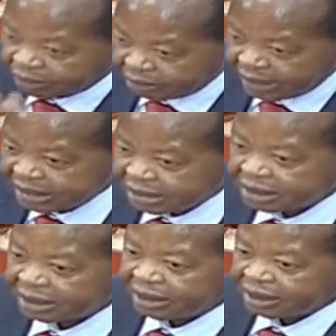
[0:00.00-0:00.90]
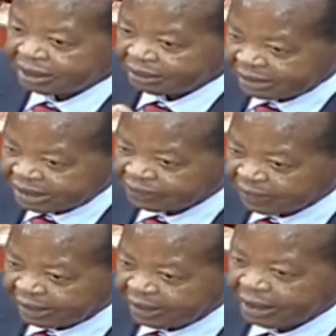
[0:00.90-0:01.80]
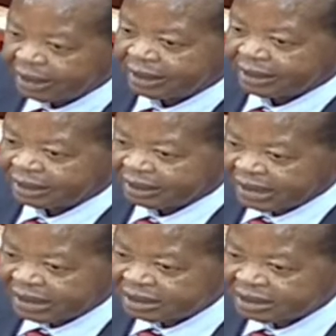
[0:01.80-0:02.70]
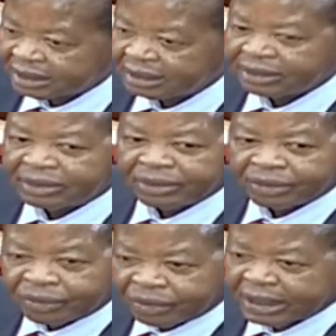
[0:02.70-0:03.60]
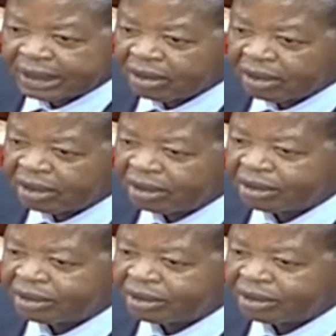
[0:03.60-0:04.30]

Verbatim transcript: Maize, maize flour, rice, cooking oil,